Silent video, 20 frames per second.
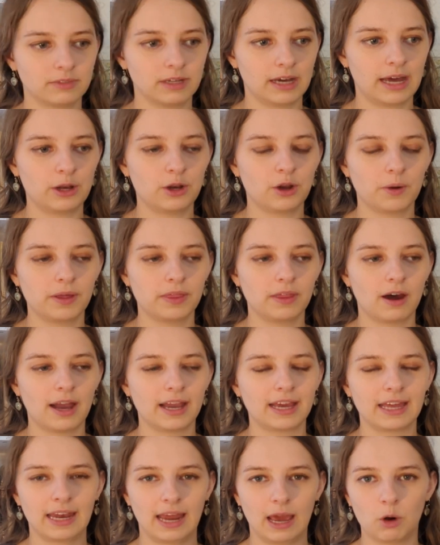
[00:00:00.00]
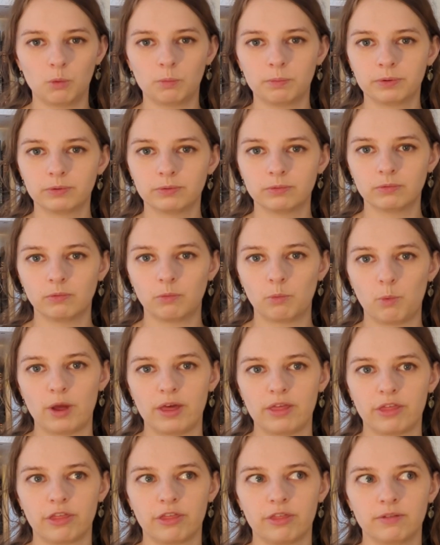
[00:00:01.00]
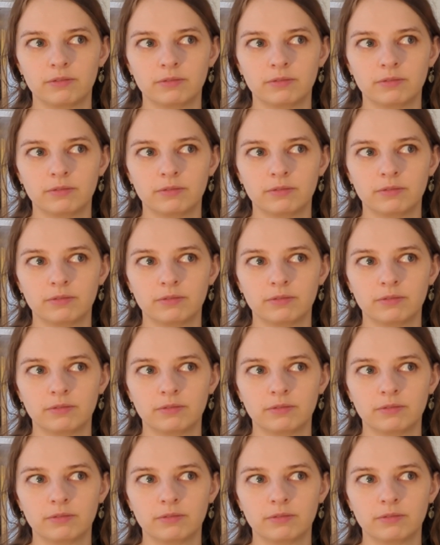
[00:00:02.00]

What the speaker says: And knowing that I can help with